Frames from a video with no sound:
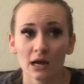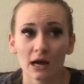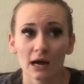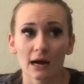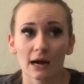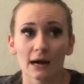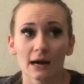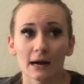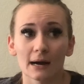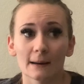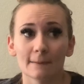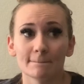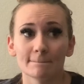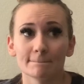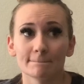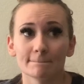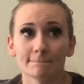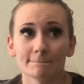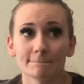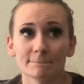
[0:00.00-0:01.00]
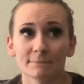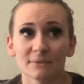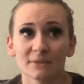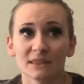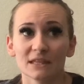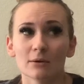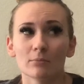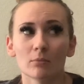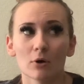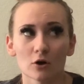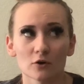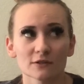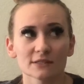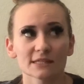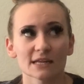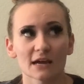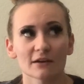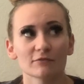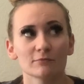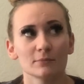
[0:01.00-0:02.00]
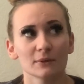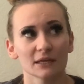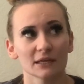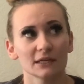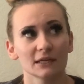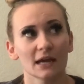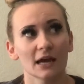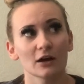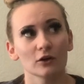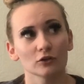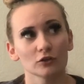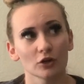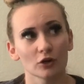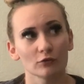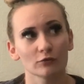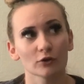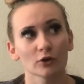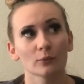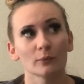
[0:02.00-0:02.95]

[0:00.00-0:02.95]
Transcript: the most I've been held over,